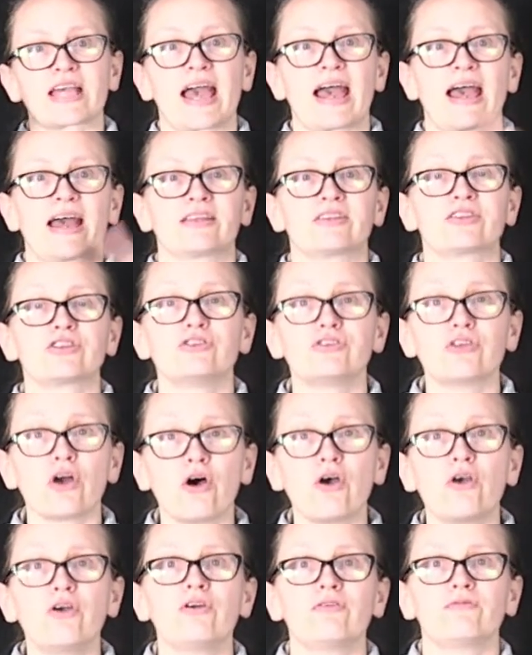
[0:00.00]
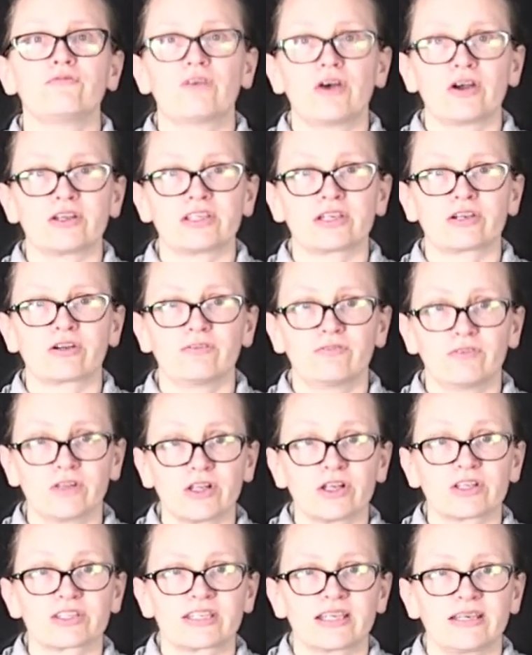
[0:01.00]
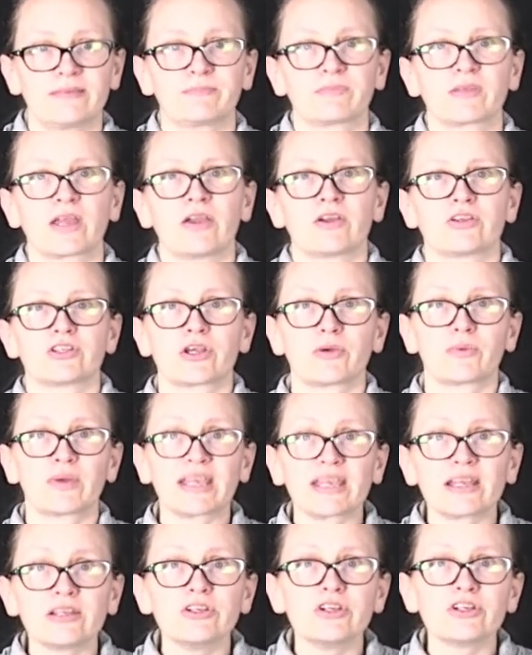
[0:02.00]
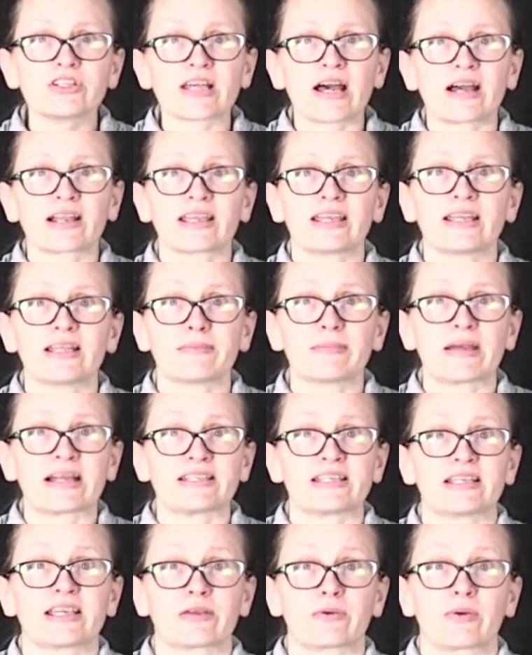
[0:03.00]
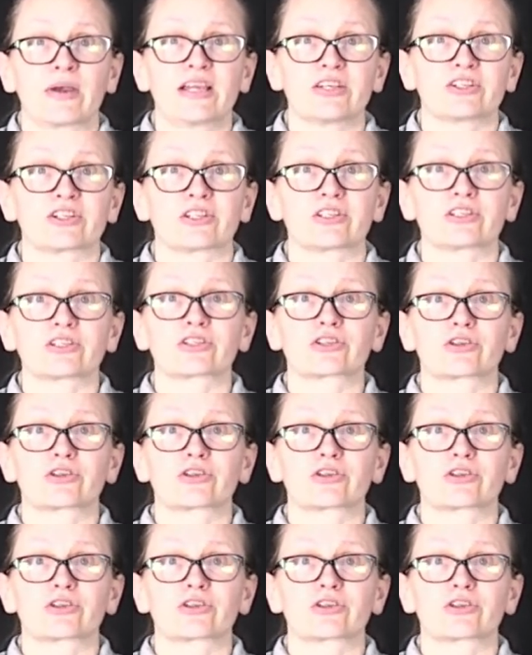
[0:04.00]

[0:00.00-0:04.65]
had no vertical velocity. So we can use our kinematic equations